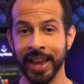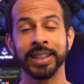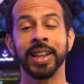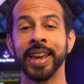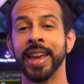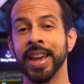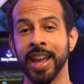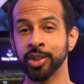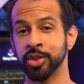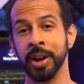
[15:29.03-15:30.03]
and liking
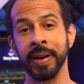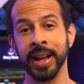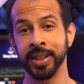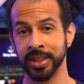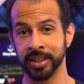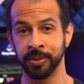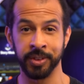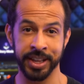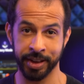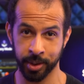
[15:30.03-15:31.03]
and sharing this
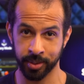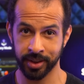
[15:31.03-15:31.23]
video.